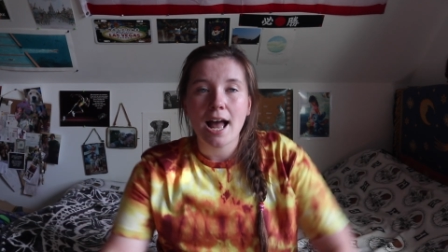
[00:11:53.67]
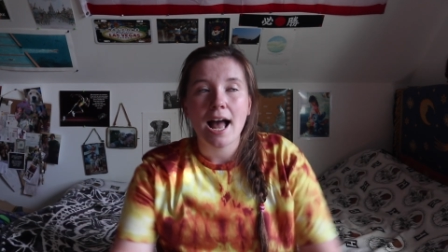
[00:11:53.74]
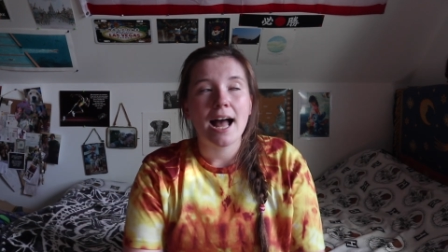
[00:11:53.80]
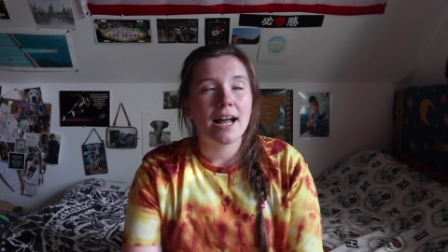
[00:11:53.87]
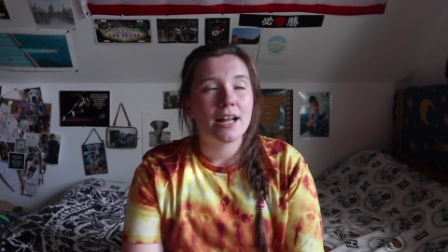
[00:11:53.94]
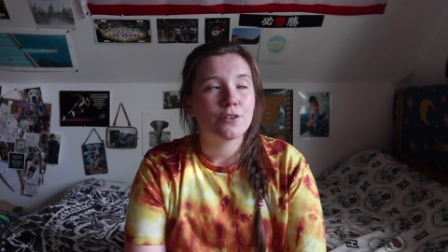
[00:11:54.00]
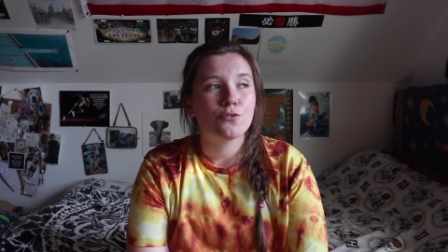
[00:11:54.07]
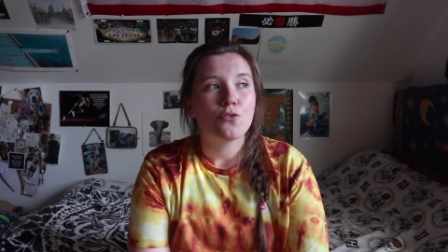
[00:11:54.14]

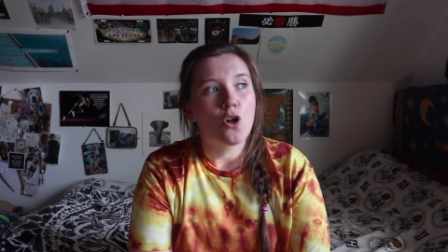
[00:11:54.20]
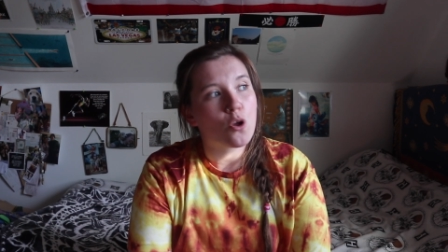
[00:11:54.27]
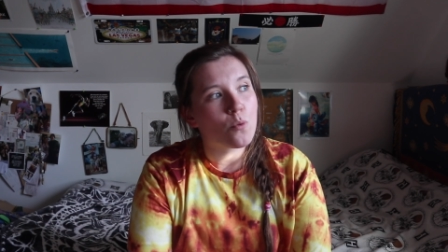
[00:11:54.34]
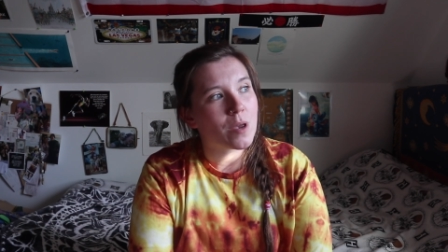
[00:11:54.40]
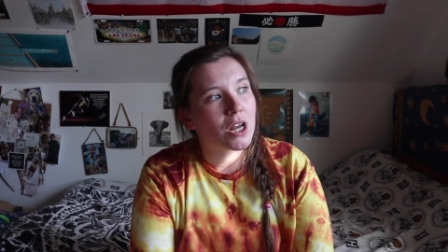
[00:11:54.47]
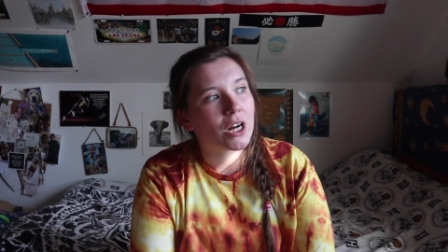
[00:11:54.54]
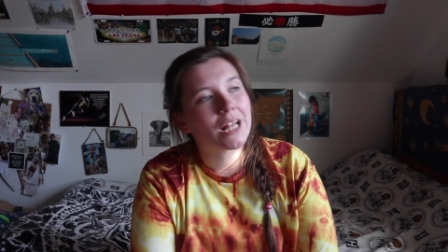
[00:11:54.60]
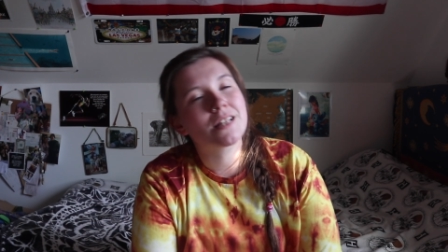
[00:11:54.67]
and follow
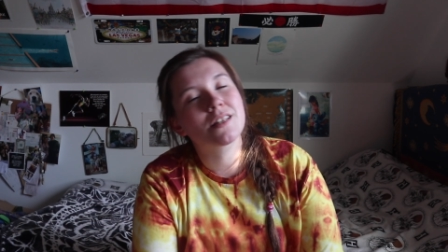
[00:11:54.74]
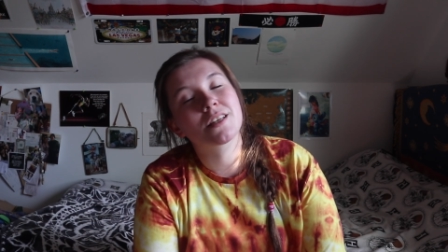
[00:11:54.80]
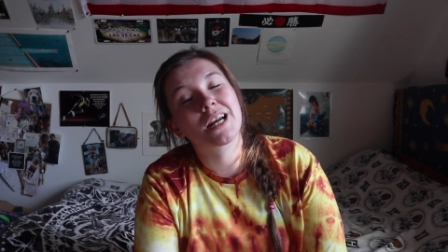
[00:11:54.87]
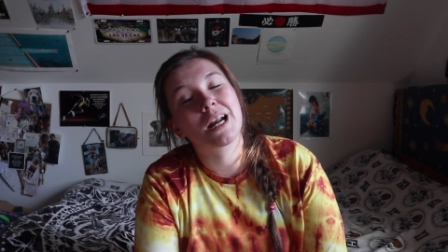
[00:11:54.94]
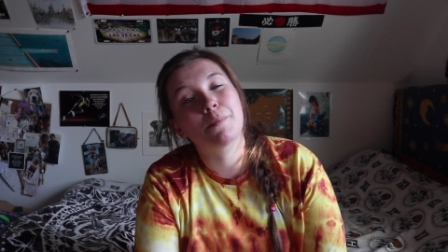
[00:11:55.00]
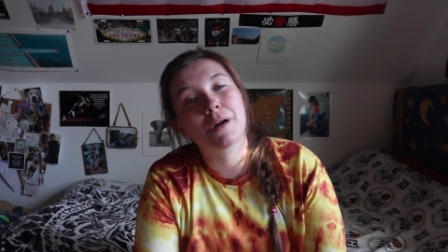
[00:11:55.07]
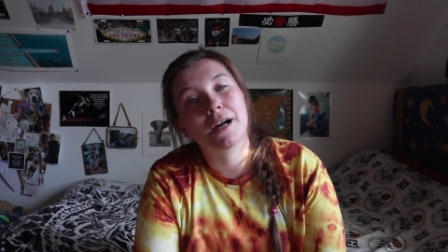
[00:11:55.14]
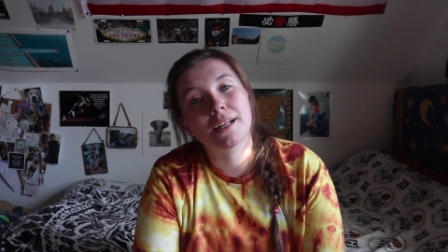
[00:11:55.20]
me on
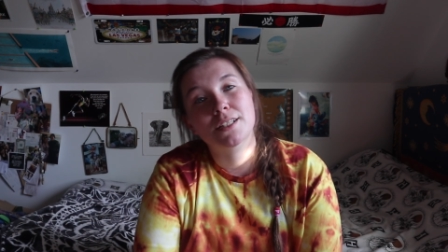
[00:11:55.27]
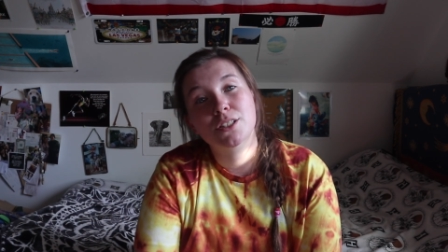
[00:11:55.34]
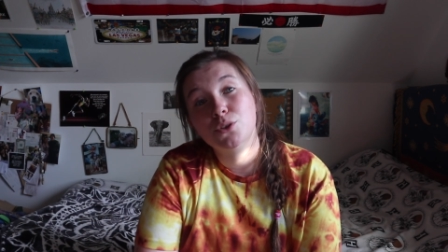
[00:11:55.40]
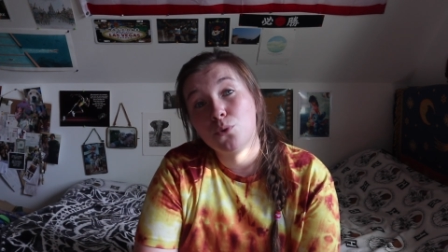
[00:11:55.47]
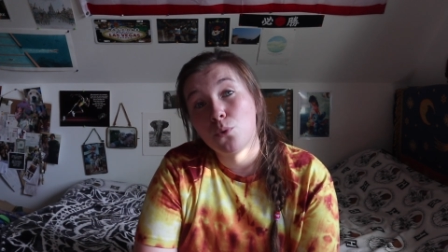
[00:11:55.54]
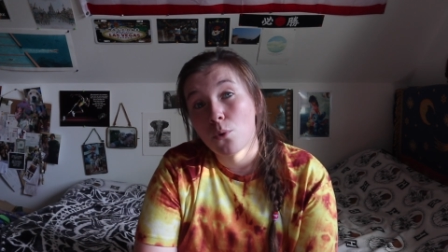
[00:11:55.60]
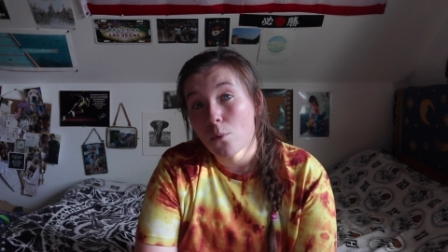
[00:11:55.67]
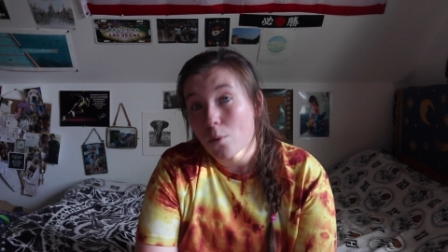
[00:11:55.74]
Instagram and
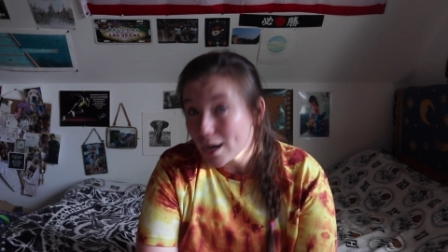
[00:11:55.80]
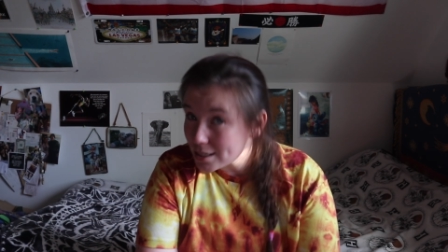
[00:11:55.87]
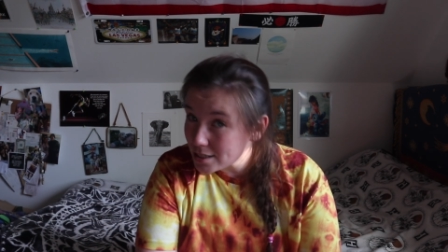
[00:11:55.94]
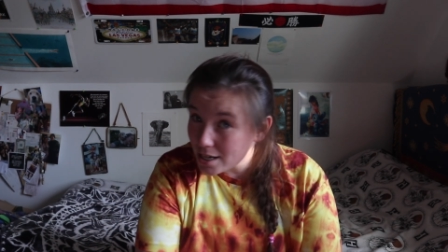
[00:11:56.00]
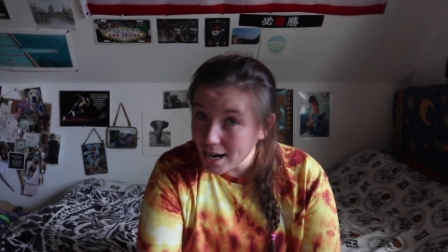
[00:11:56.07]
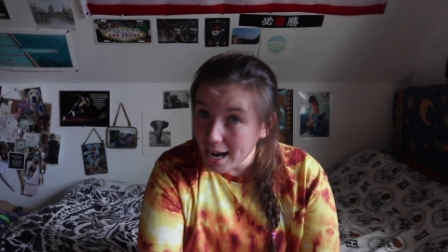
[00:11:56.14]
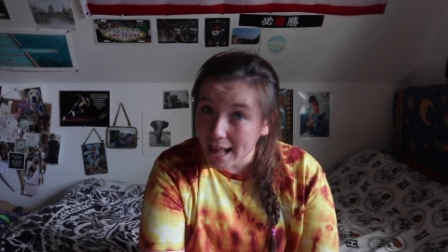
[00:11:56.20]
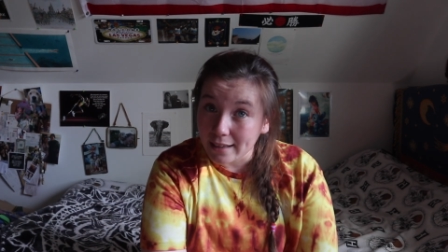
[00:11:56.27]

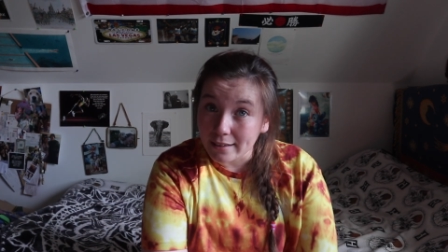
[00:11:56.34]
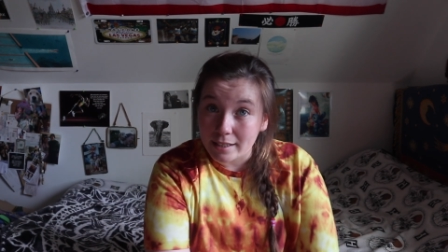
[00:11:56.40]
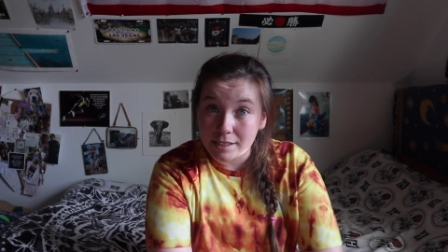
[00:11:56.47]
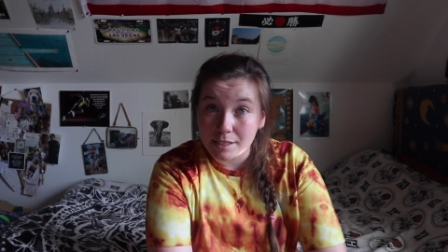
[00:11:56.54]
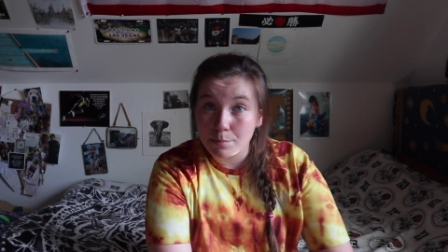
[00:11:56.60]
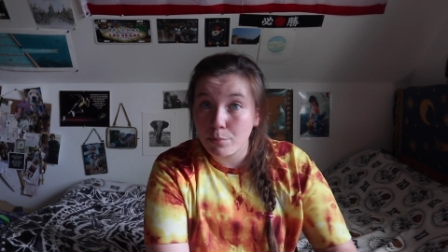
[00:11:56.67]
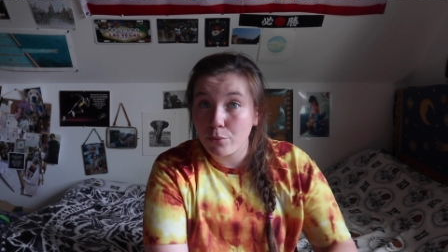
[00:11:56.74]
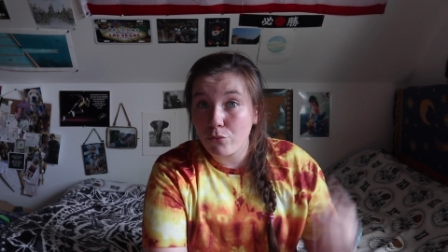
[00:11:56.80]
Twitter at
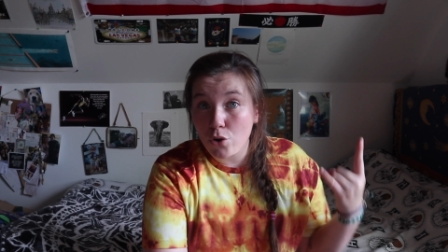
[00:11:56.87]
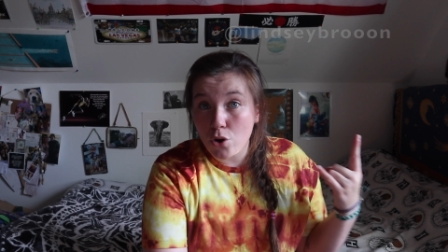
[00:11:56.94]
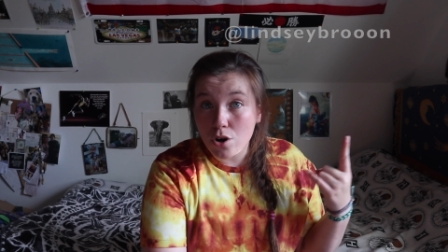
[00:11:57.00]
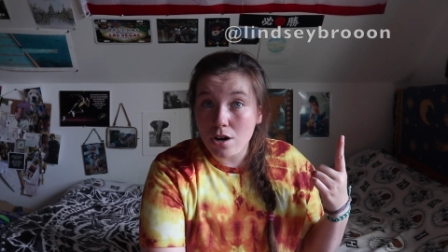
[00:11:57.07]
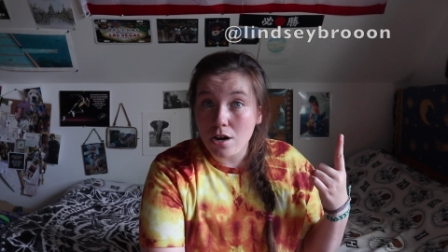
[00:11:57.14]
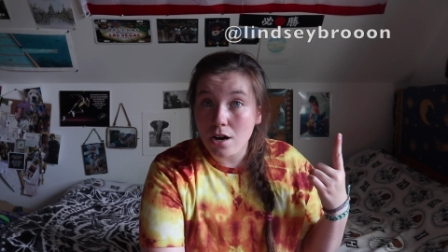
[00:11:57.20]
Lynnsbrun,